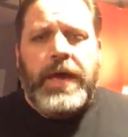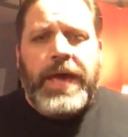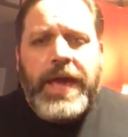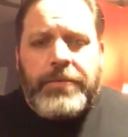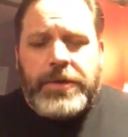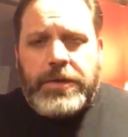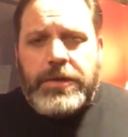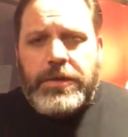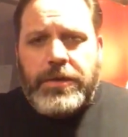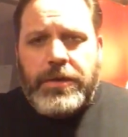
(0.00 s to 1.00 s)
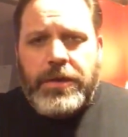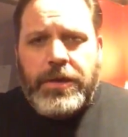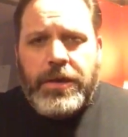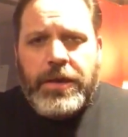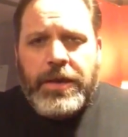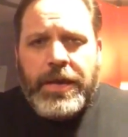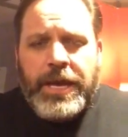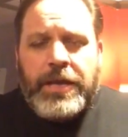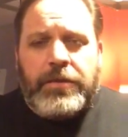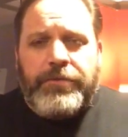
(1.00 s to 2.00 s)
Ammon
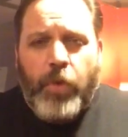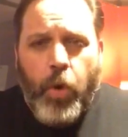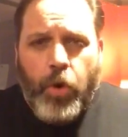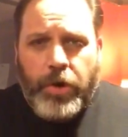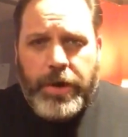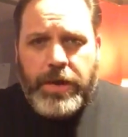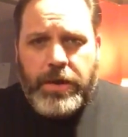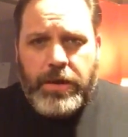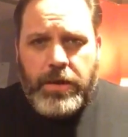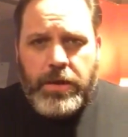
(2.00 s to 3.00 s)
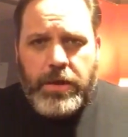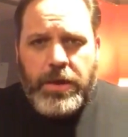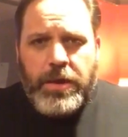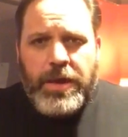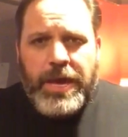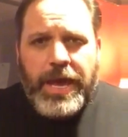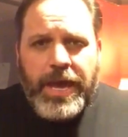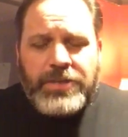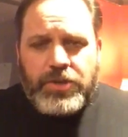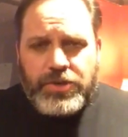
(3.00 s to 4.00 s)
and LaVoy
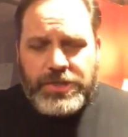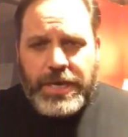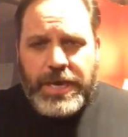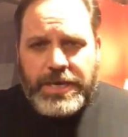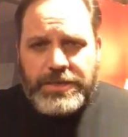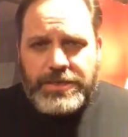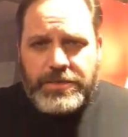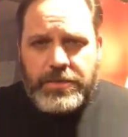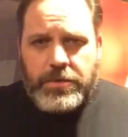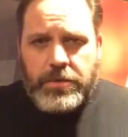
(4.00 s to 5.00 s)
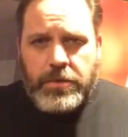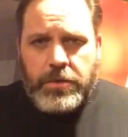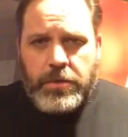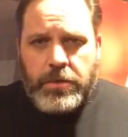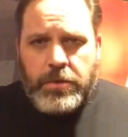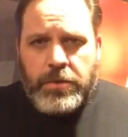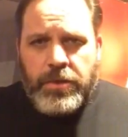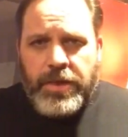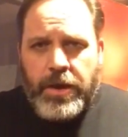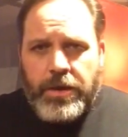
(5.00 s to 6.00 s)
exercised
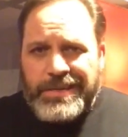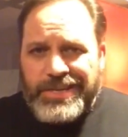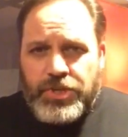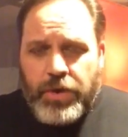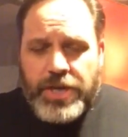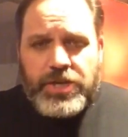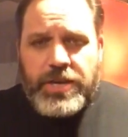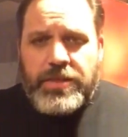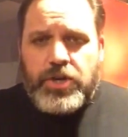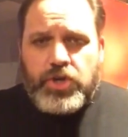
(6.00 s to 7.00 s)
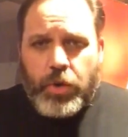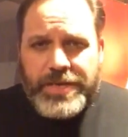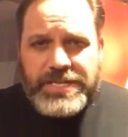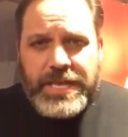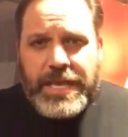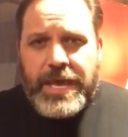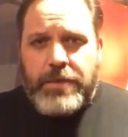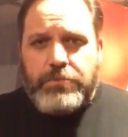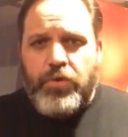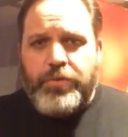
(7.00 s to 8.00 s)
their discretion and their choice, and they
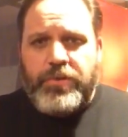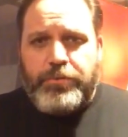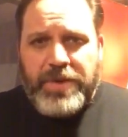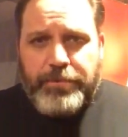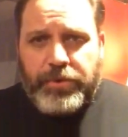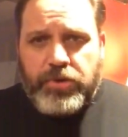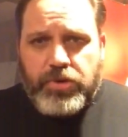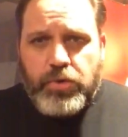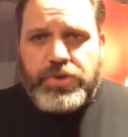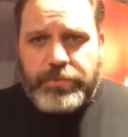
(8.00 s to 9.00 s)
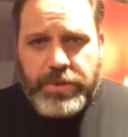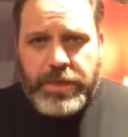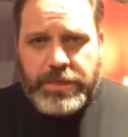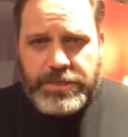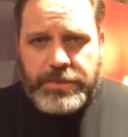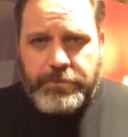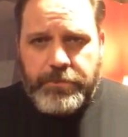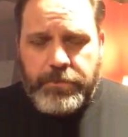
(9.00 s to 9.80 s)
led a movement of people to do some things.